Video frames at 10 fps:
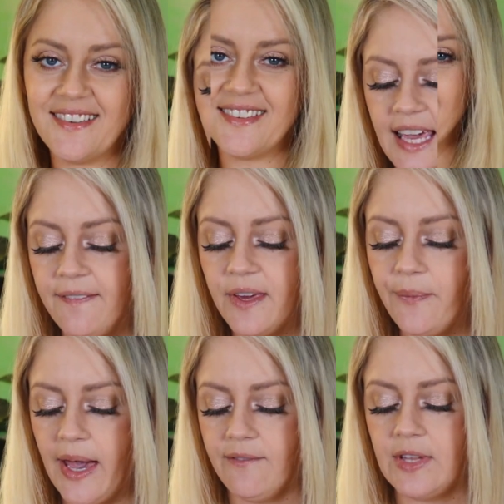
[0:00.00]
If you
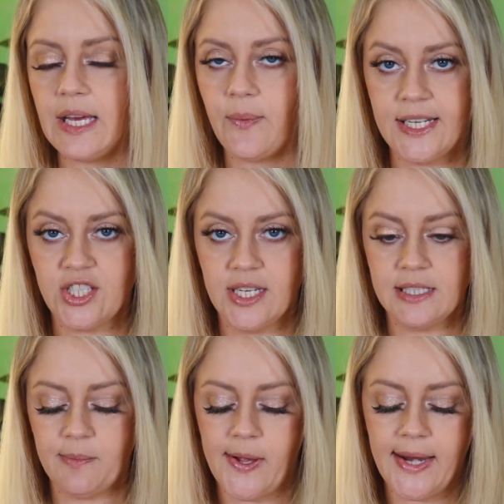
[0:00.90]
have any
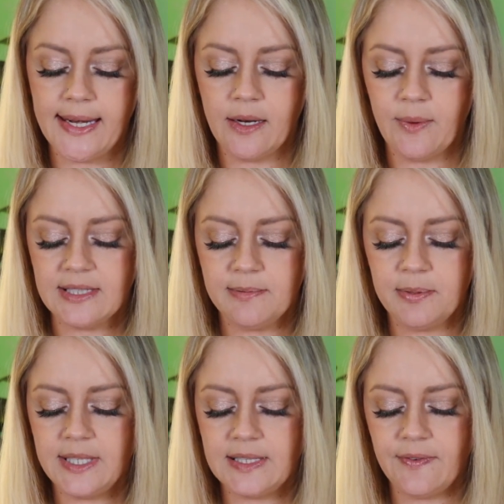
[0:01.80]
questions about Nadine West,
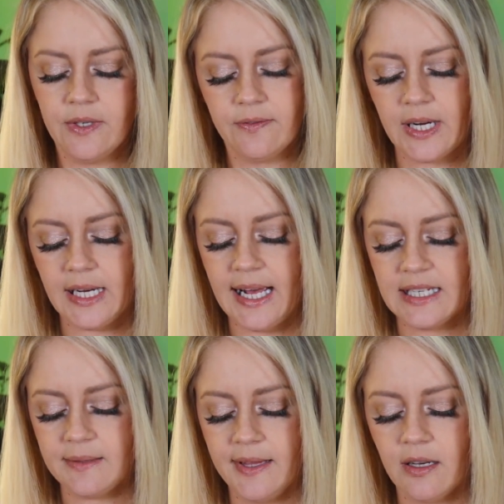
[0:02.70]
please feel free to
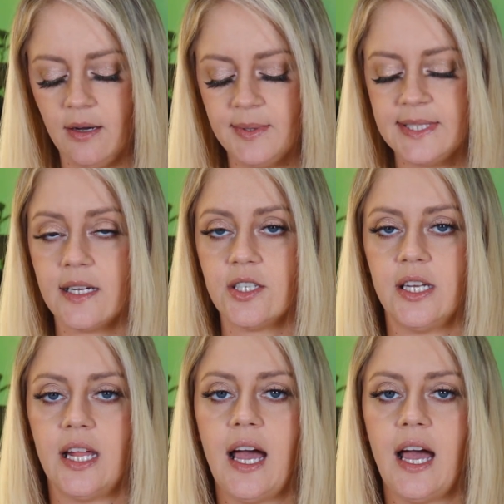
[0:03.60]
ask me in the comment section.